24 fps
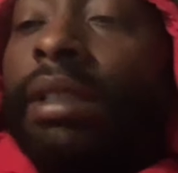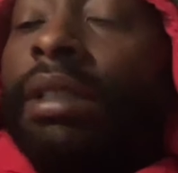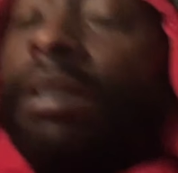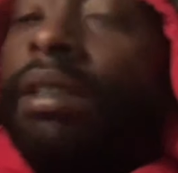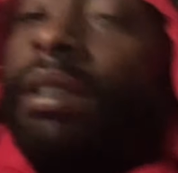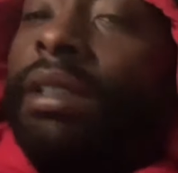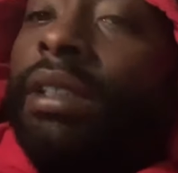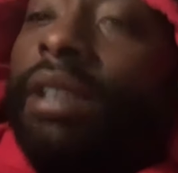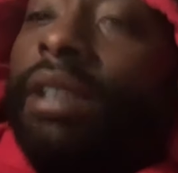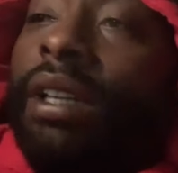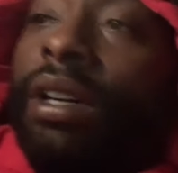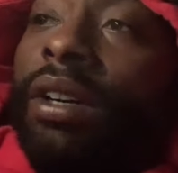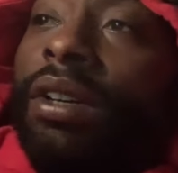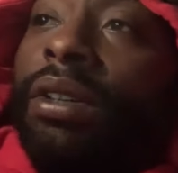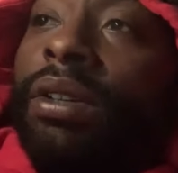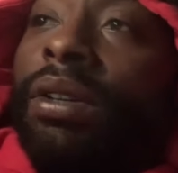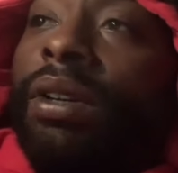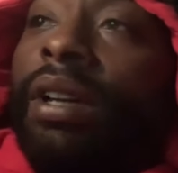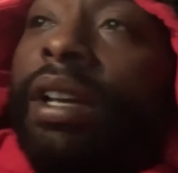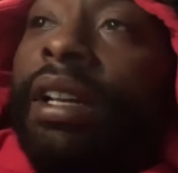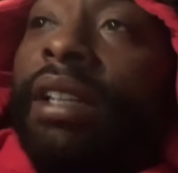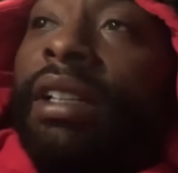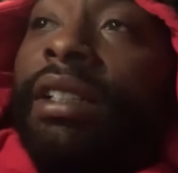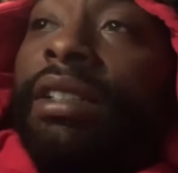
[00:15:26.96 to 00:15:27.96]
You know,
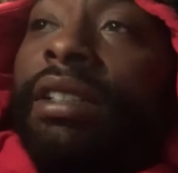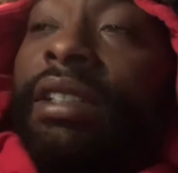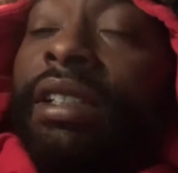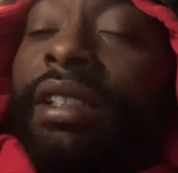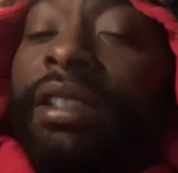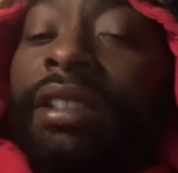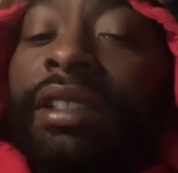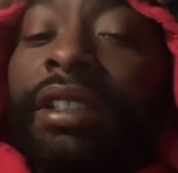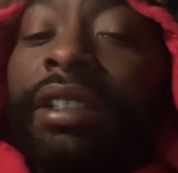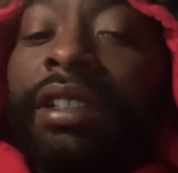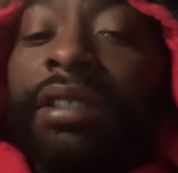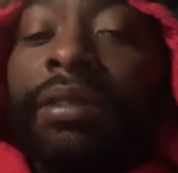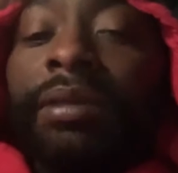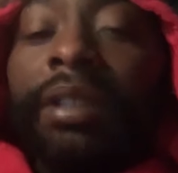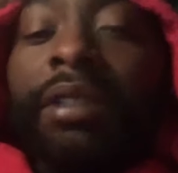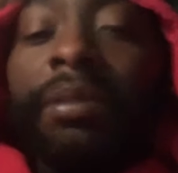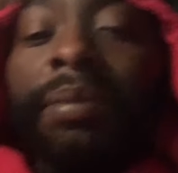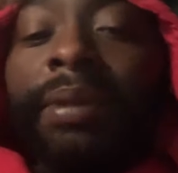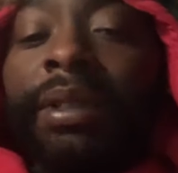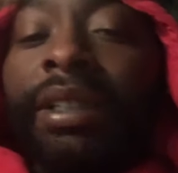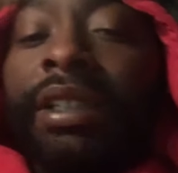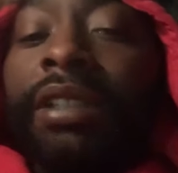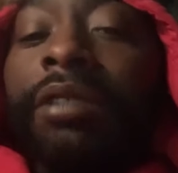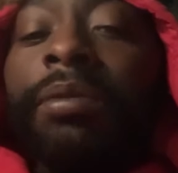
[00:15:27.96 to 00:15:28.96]
and it, it, it's it's
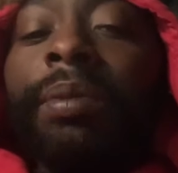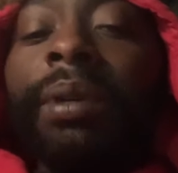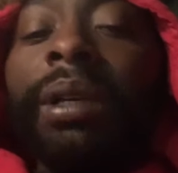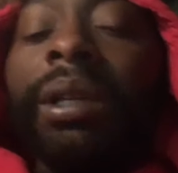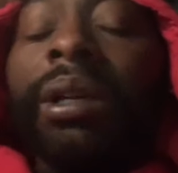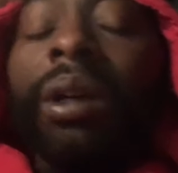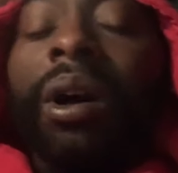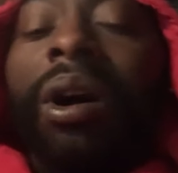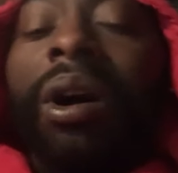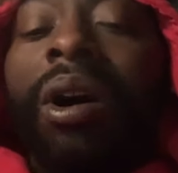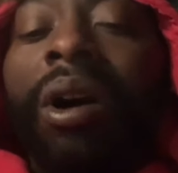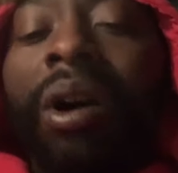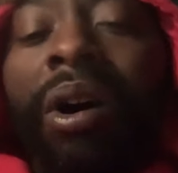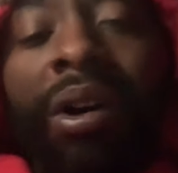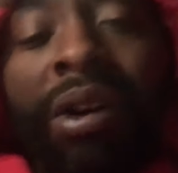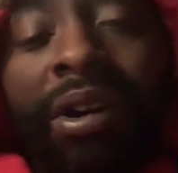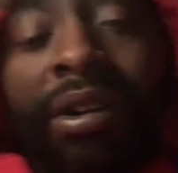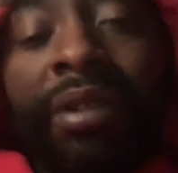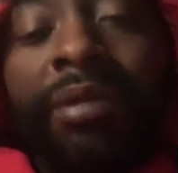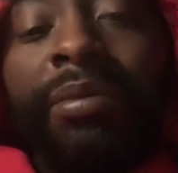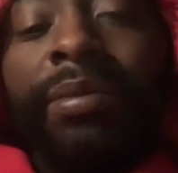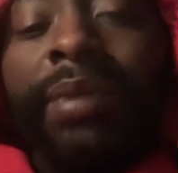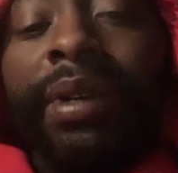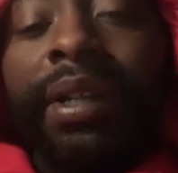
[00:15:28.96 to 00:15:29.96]
been it's been
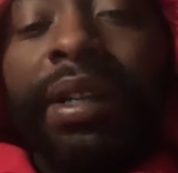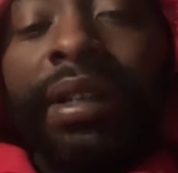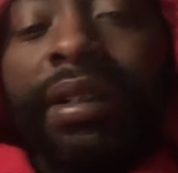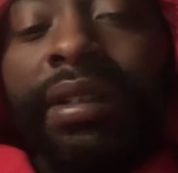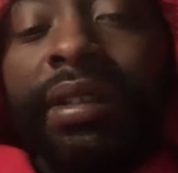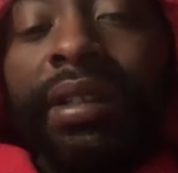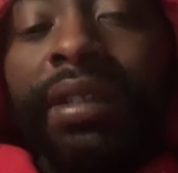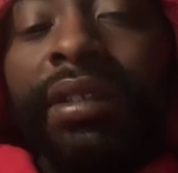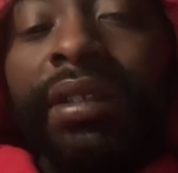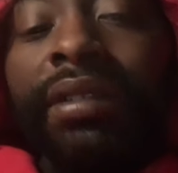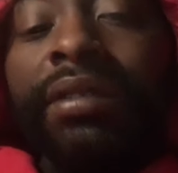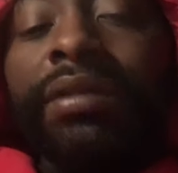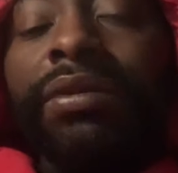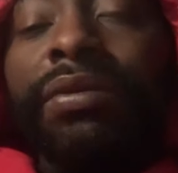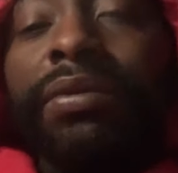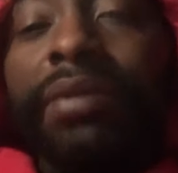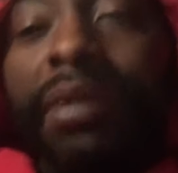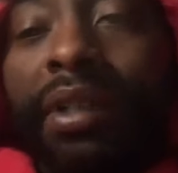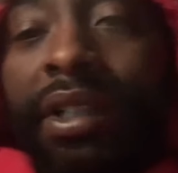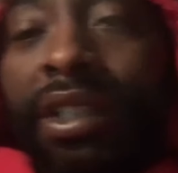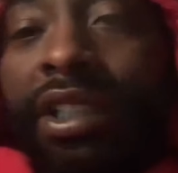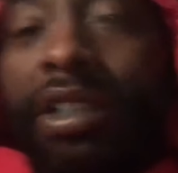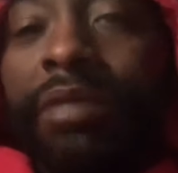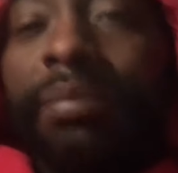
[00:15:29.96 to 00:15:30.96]
hard, bro. It's
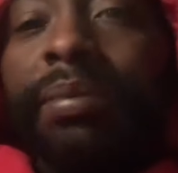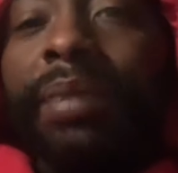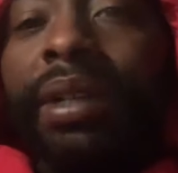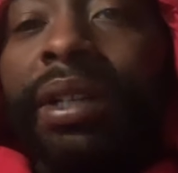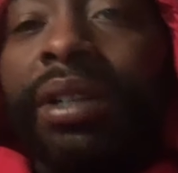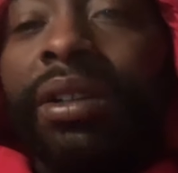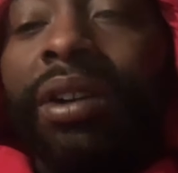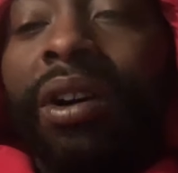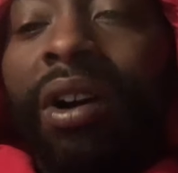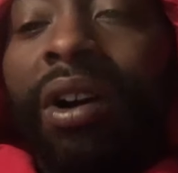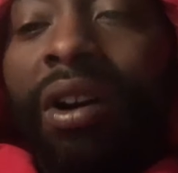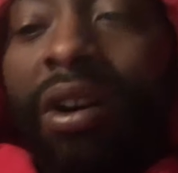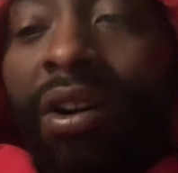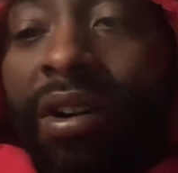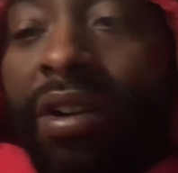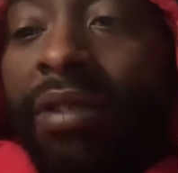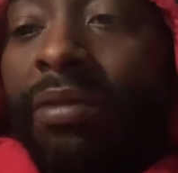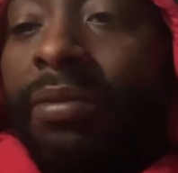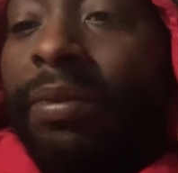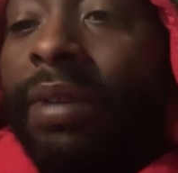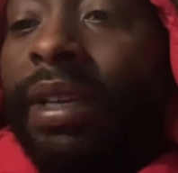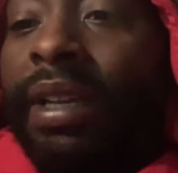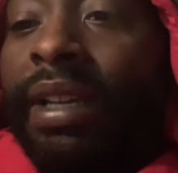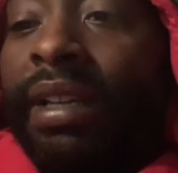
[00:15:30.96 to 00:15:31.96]
really been
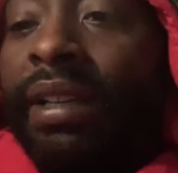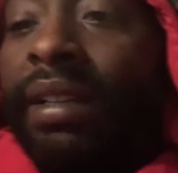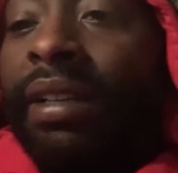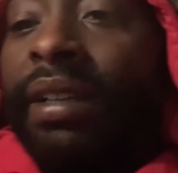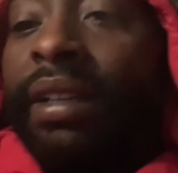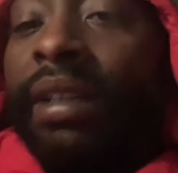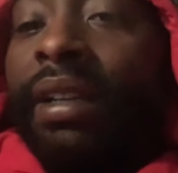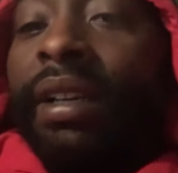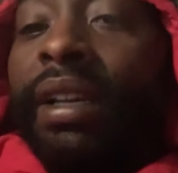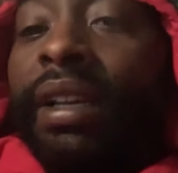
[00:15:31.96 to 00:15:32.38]
hard, man.